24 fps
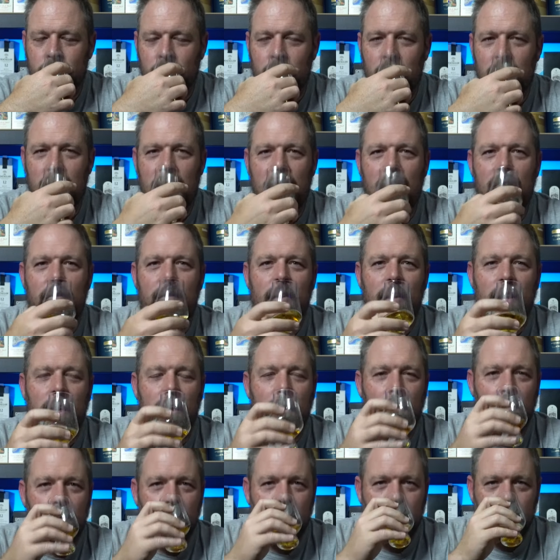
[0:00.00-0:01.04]
but
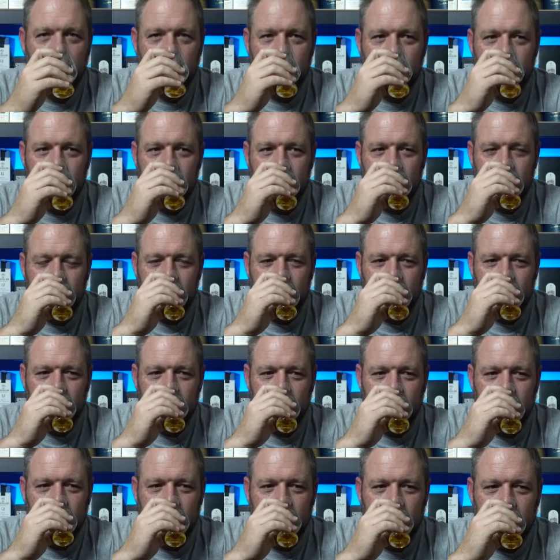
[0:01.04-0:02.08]
definitely
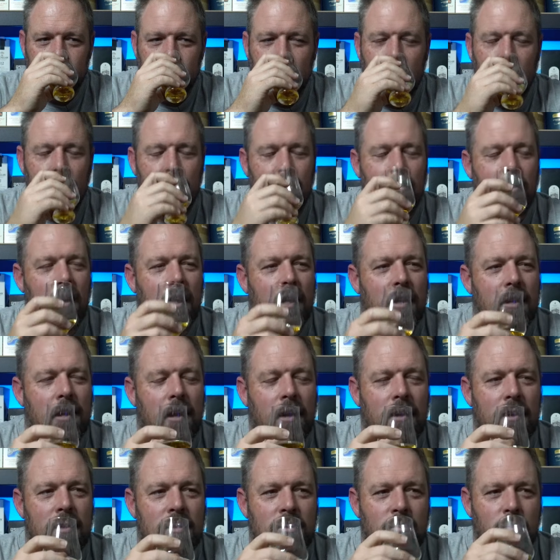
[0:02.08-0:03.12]
I do get
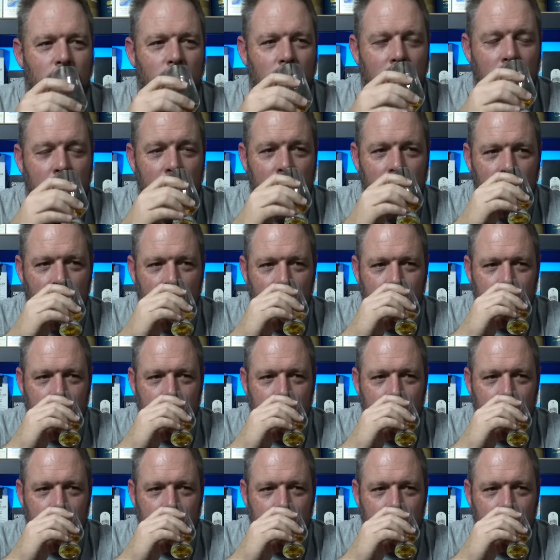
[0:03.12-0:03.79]
like this weird